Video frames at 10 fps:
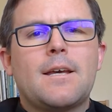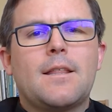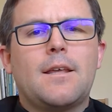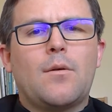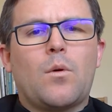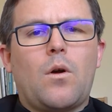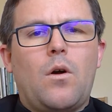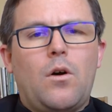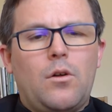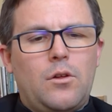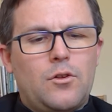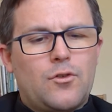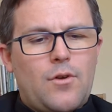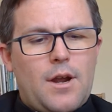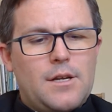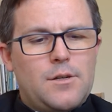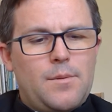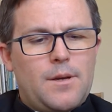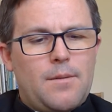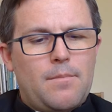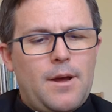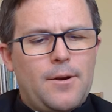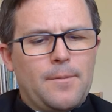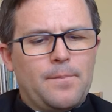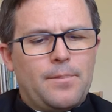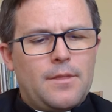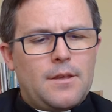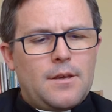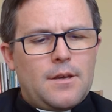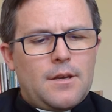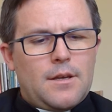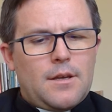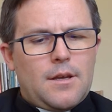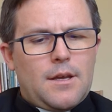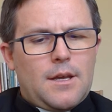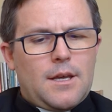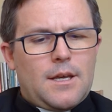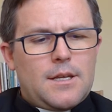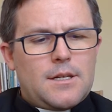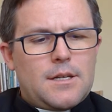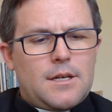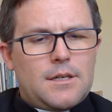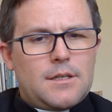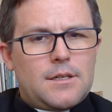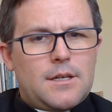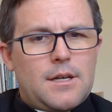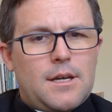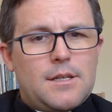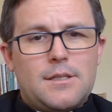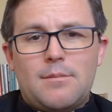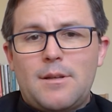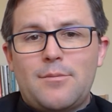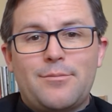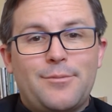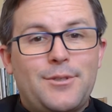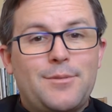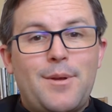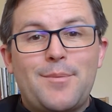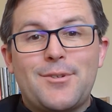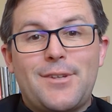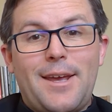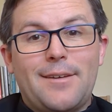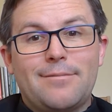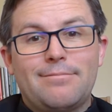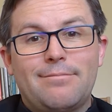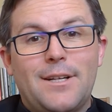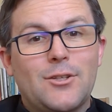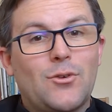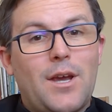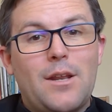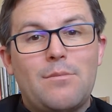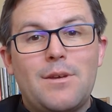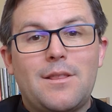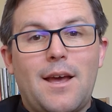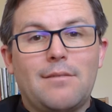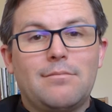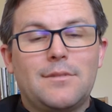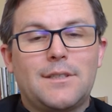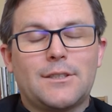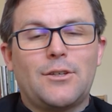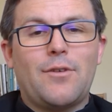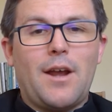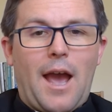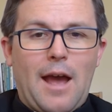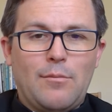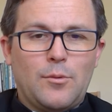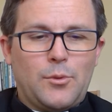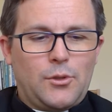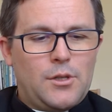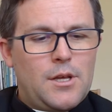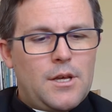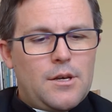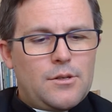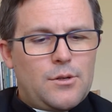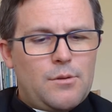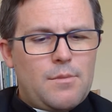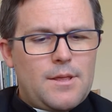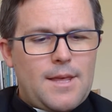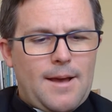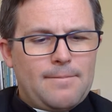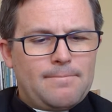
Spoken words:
That we're all trying to become better. And sometimes we just made a mistake, and it's okay to admit that. It's actually very admirable to admit that.